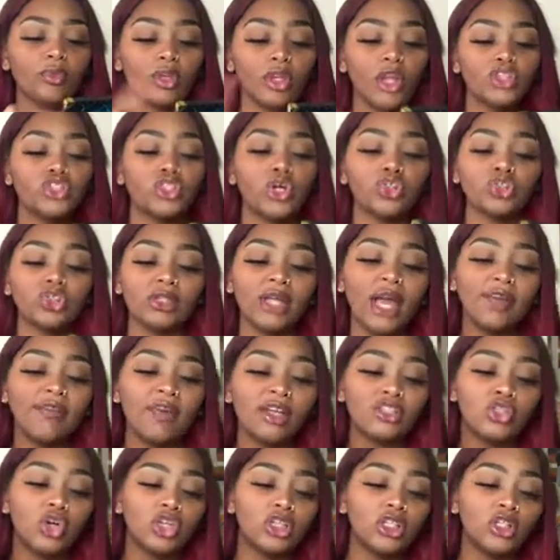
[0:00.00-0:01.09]
social life, I
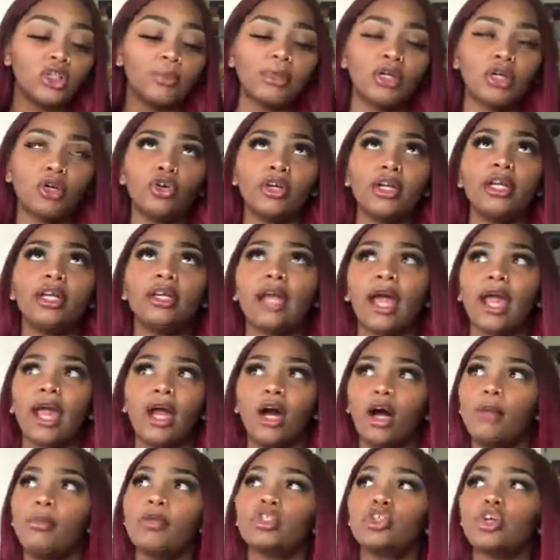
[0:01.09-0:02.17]
talked a little bit on it. Like,
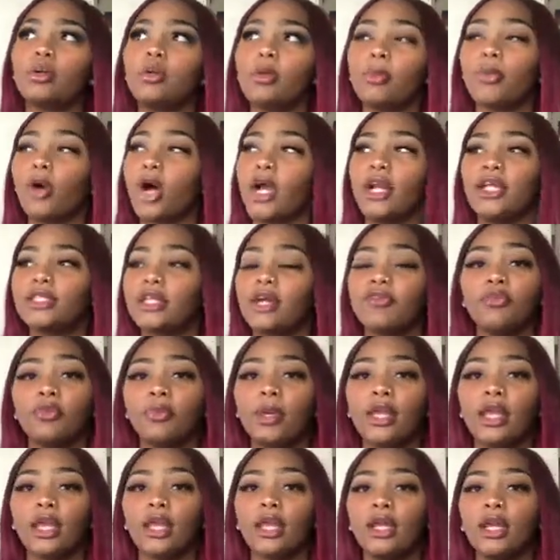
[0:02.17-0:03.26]
it's gonna be parties every
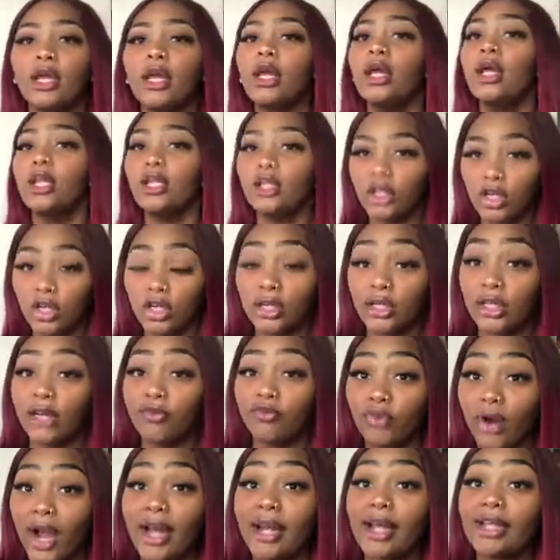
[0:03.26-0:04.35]
weekend. Literally.
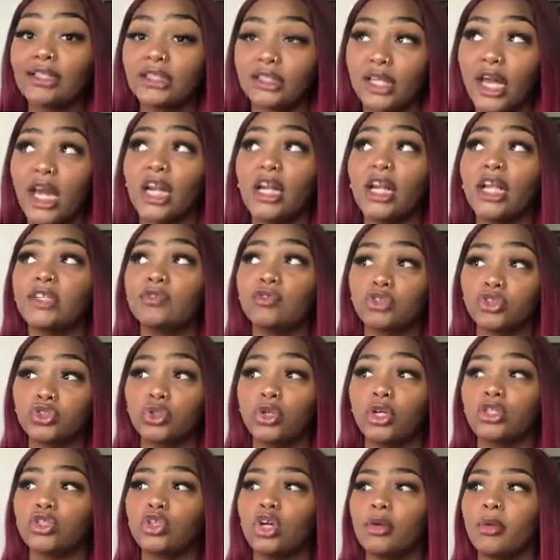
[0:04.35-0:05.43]
Fridays and Saturdays for
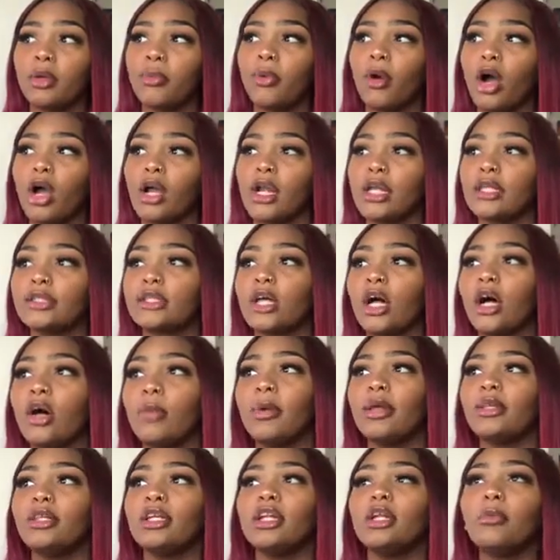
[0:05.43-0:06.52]
sure is gonna be parties.
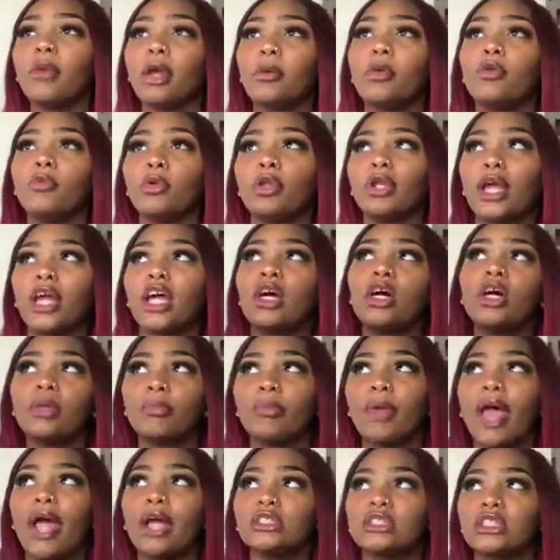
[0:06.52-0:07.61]
And then it might be like
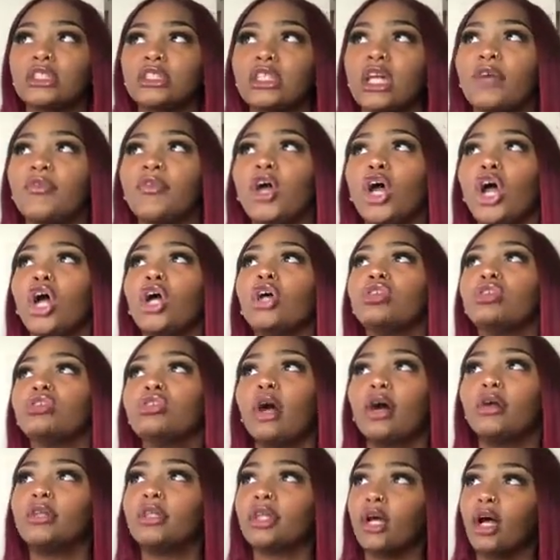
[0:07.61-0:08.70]
cookbacks and stuff
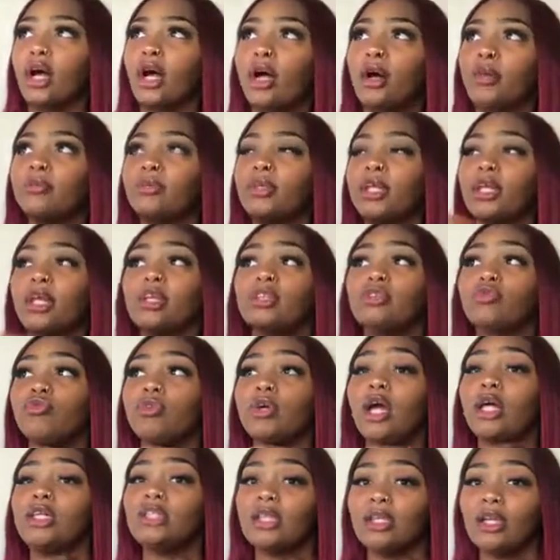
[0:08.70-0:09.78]
throughout the thing. It's
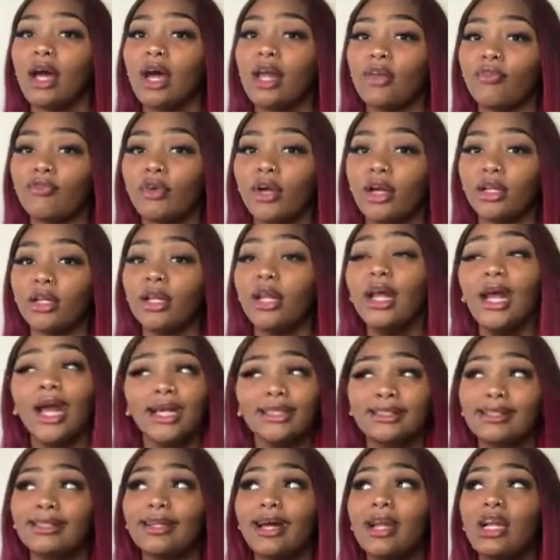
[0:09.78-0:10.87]
a lot of fun.
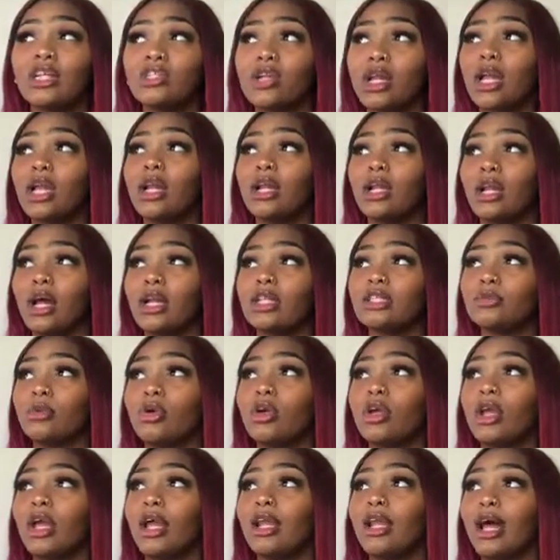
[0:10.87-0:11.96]
It's a lot of drinking, a lot of
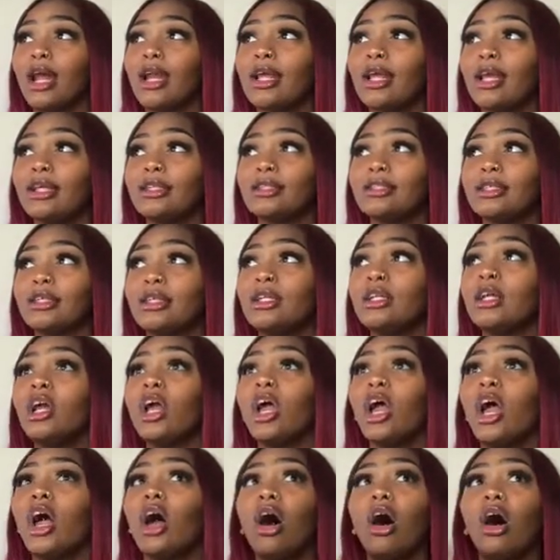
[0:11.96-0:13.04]
smoking, a lot of kissing,
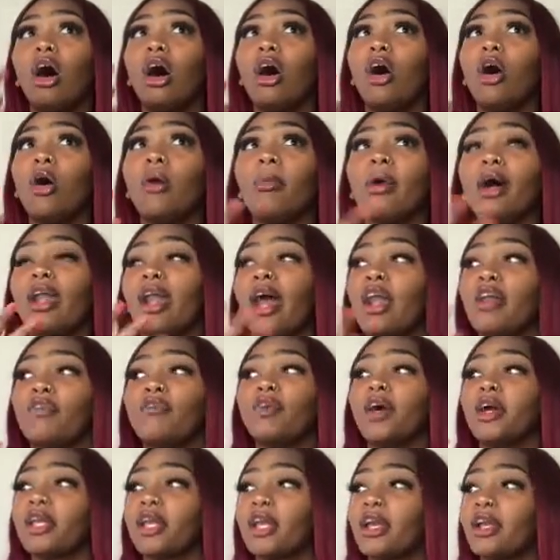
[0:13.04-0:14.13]
a lot of
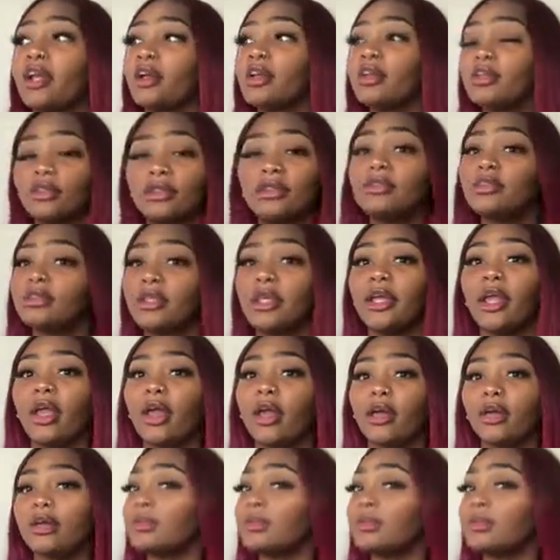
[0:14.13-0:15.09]
fucking, yeah,